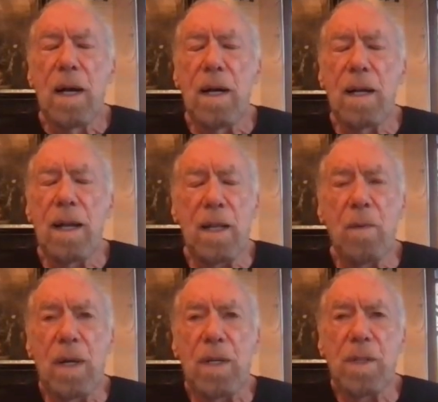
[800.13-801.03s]
Uh,
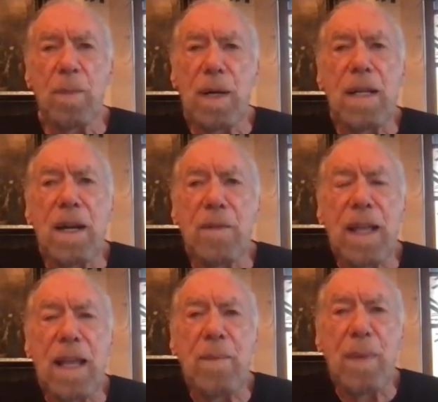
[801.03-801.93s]
anyways, the money never
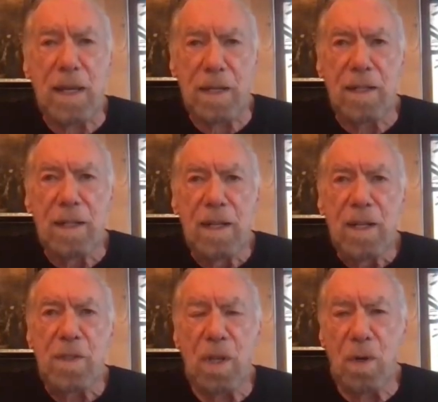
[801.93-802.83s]
came in.
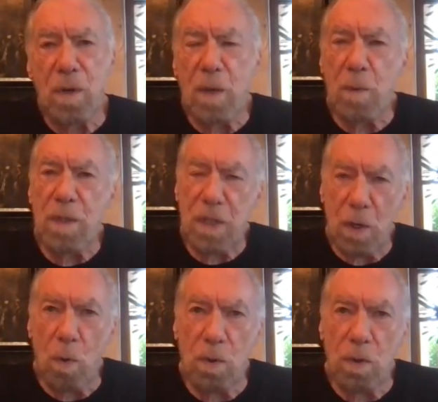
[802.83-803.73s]
So it was the
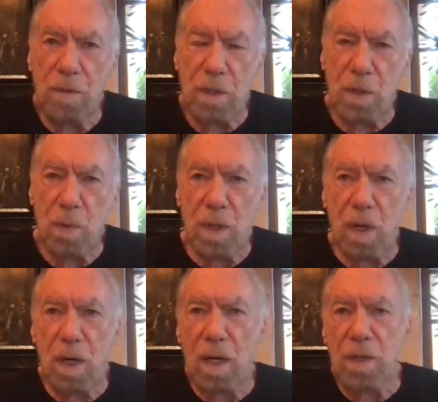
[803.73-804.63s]
older of the two
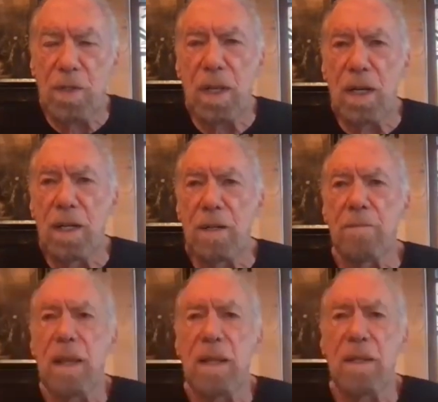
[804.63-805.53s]
cars uh,
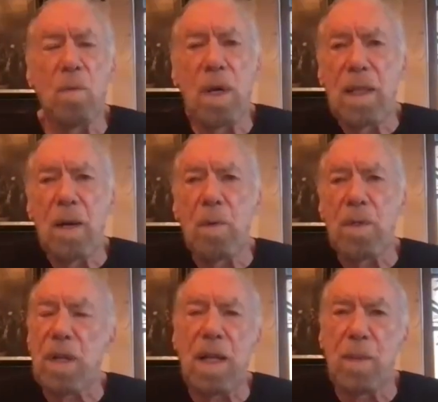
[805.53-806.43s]
and the one that
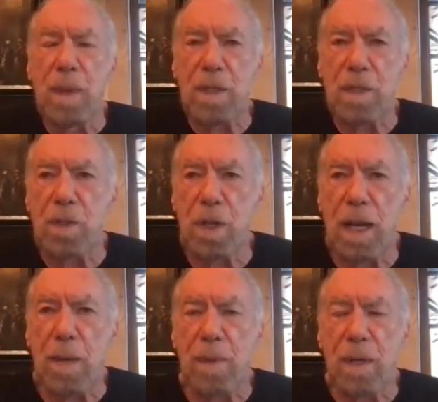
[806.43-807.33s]
was not in the best of
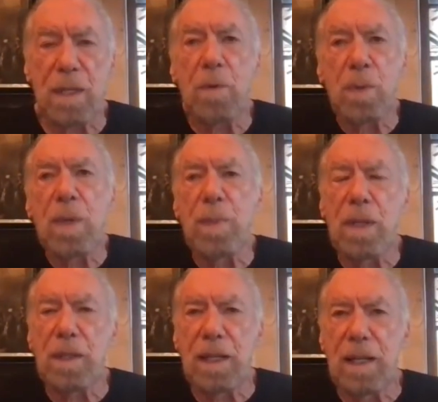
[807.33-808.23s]
shape because I was
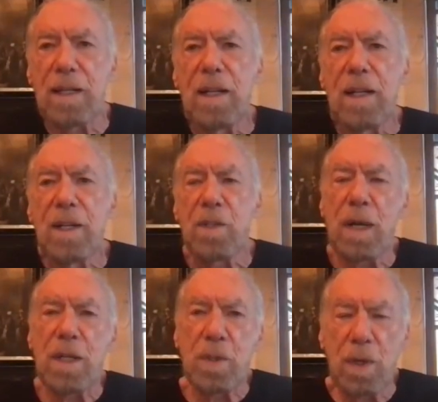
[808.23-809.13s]
rebuilding it. So
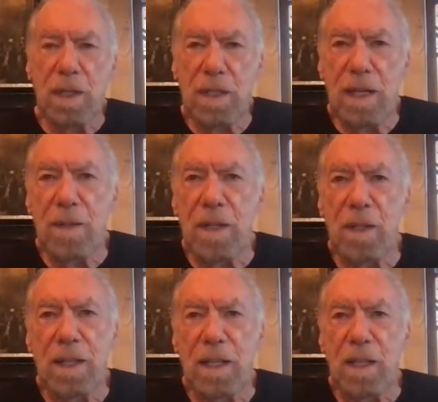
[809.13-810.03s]
I took it down the hill
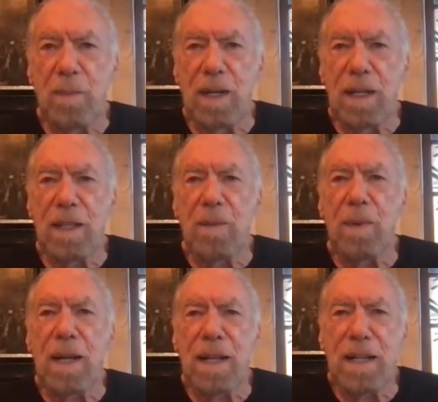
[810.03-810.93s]
to get the money. The
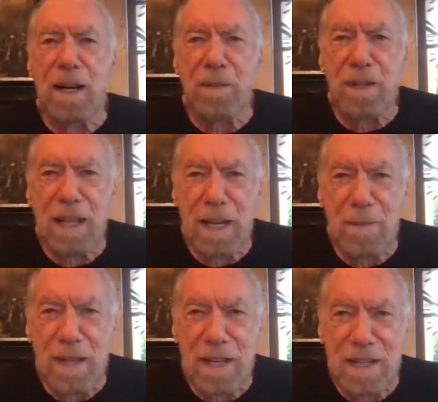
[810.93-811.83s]
money never
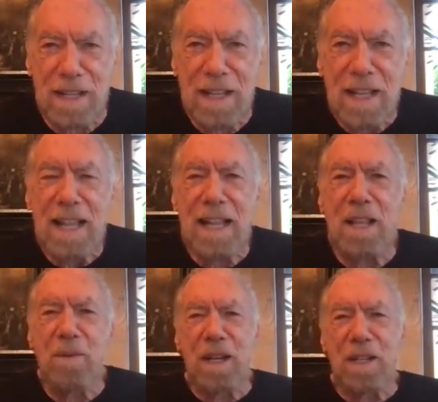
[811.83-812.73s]
came in. Mm-hmm.
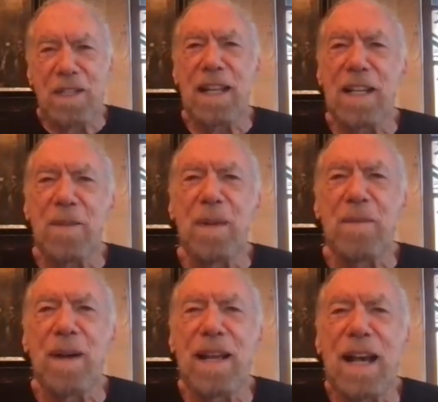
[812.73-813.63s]
Anyways, it ended up being
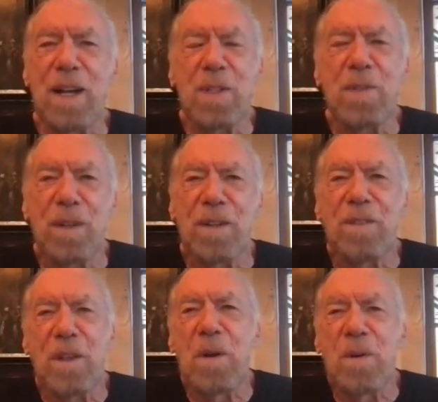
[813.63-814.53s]
my house for a
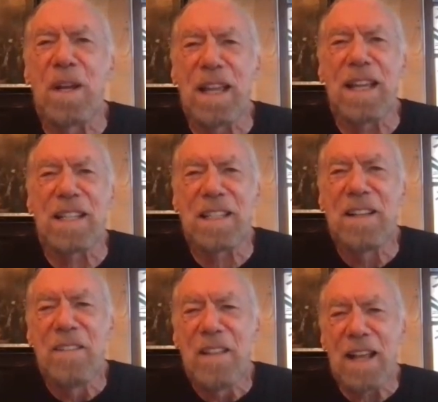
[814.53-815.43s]
few
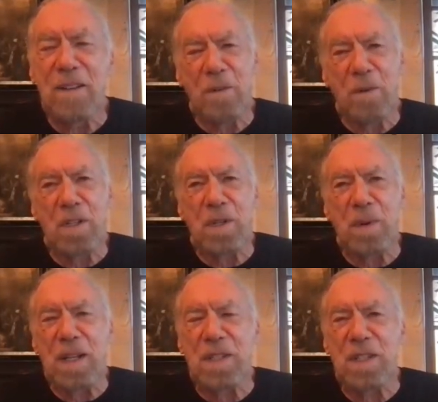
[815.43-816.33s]
weeks. And of course, the
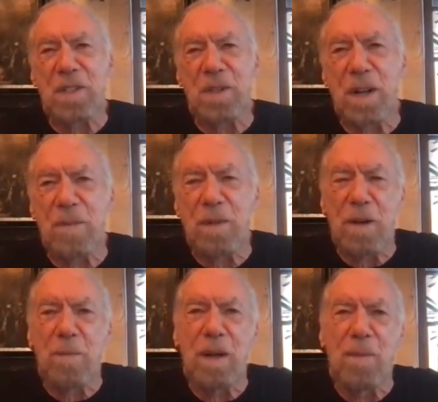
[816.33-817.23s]
rest of the story of how
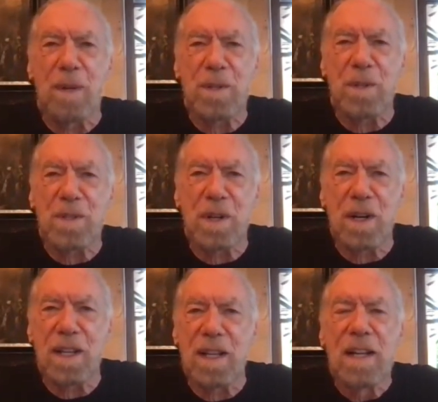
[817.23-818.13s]
Paul Mitchell
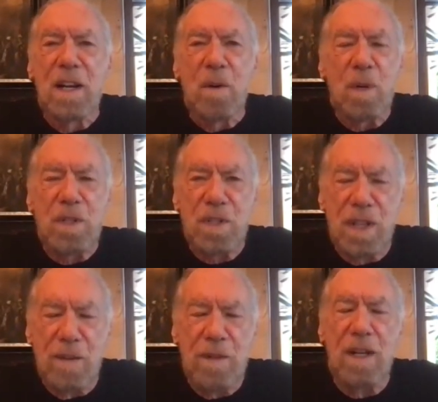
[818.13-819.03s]
started was
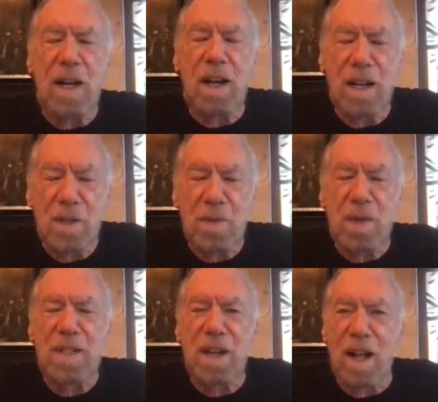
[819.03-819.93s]

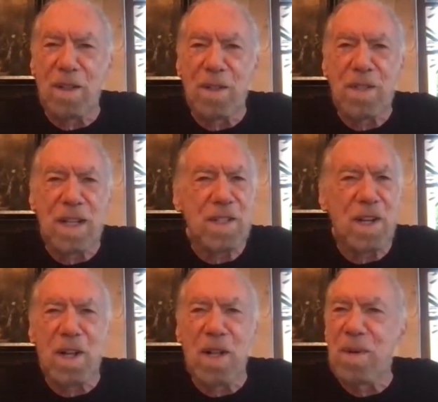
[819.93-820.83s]
$700. That's
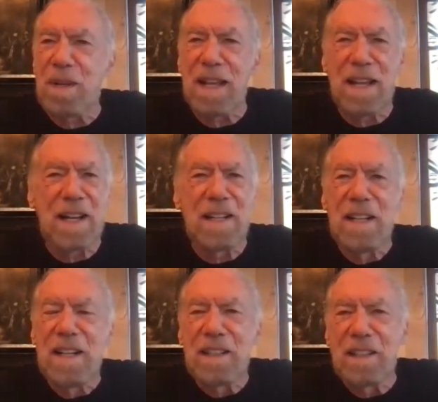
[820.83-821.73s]
all we had.
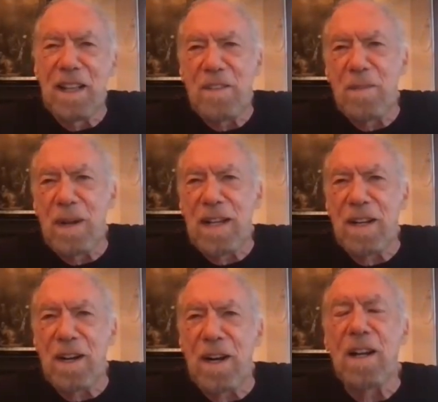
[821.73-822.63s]
Lived in my
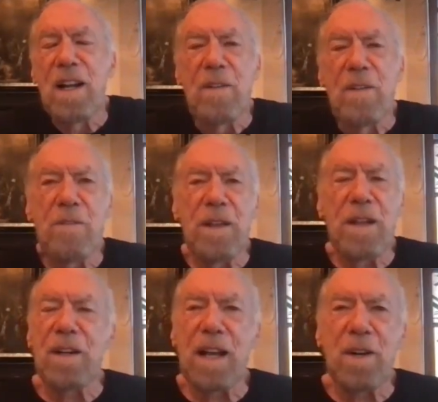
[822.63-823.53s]
car,
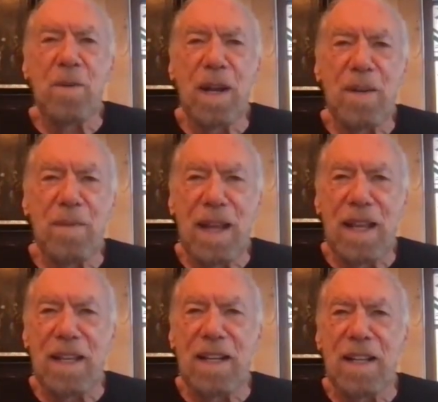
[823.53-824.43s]
figured out a way to
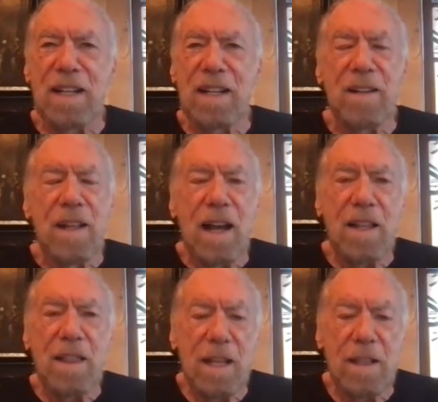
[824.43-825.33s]
make it. And uh, I
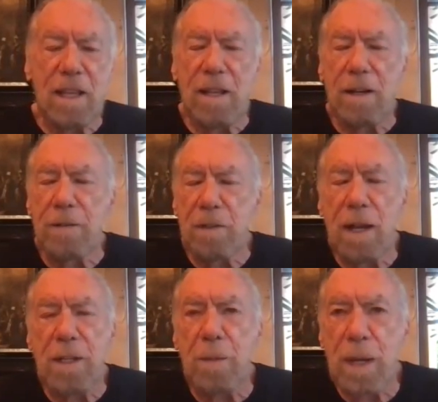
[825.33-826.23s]
think the uh,
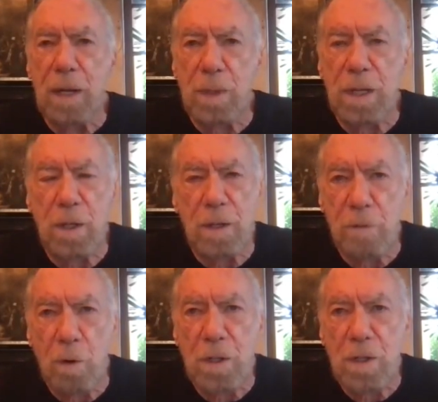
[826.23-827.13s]
documentary Good
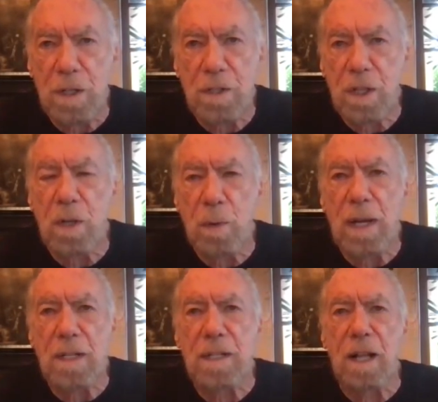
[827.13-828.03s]
Fortune is a good way
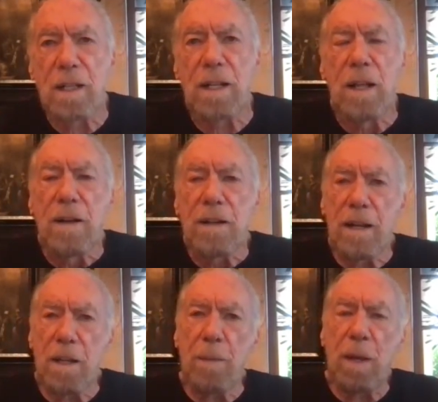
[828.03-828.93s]
to tell it. Now,
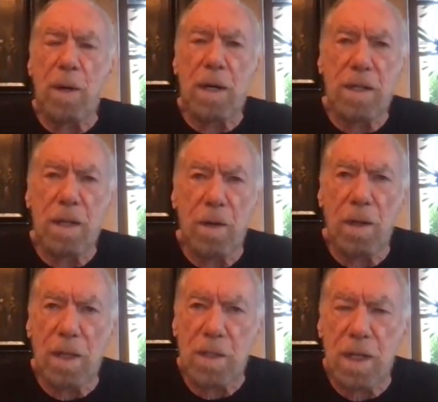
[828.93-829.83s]
you may want to tell your
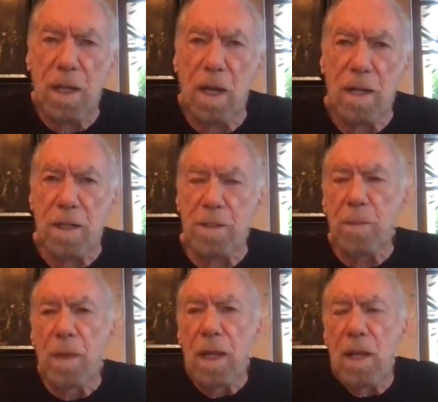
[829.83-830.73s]
listening audience
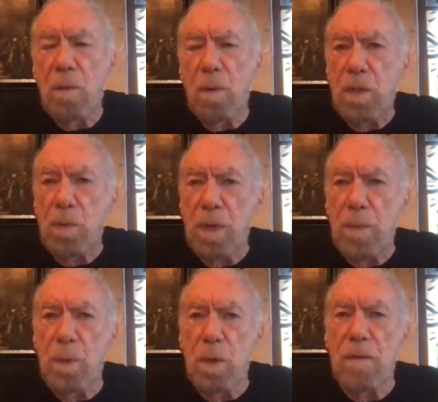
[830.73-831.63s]
it was
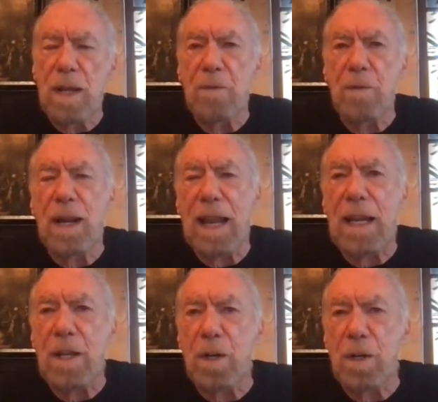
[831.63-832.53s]
removed after
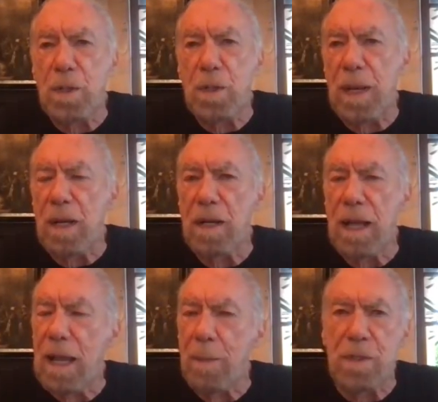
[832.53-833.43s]
eight years years being on
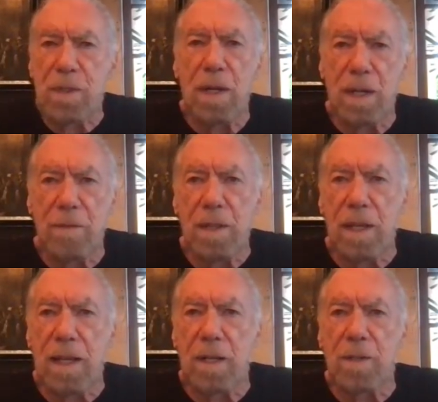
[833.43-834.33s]
Amazon,
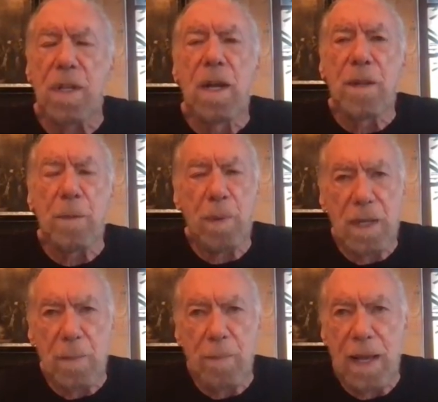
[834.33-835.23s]
everything else. They're
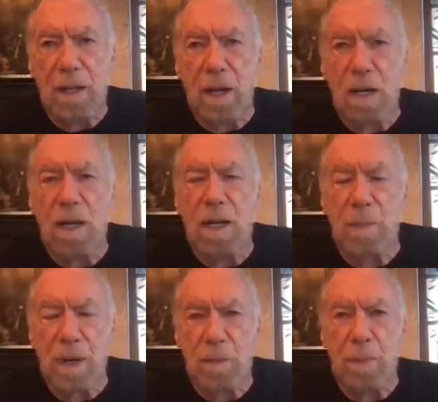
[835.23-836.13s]
putting it back on on a
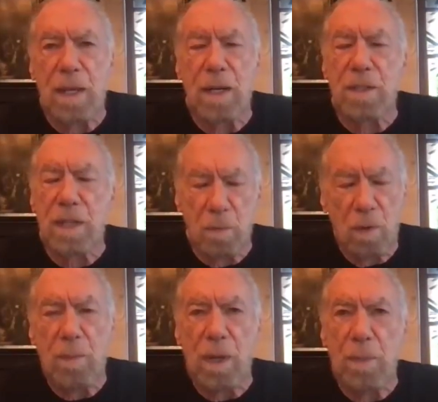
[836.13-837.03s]
month because in
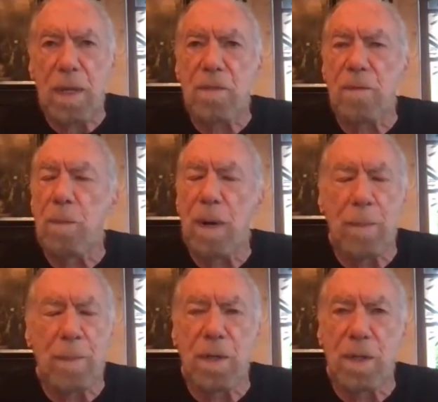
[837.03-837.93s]
one month because from
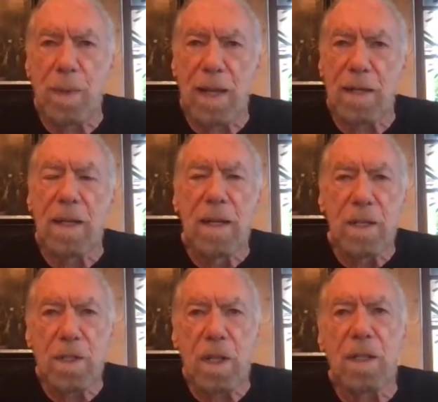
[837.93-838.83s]
popular demand.
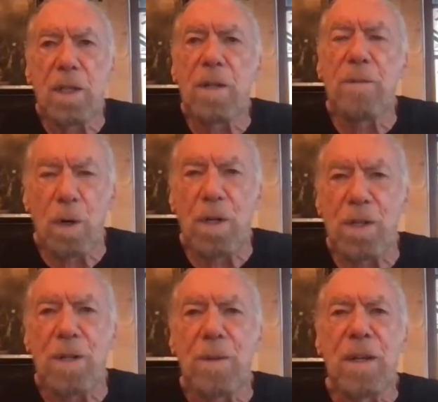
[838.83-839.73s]
It's called Good
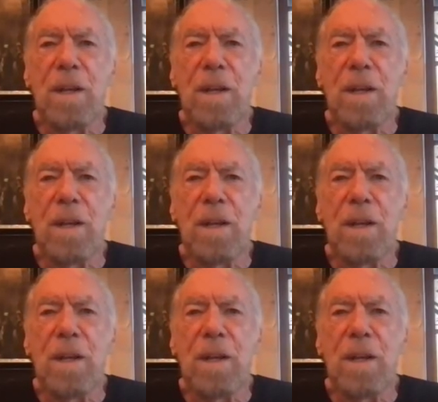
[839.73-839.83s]
Fortune.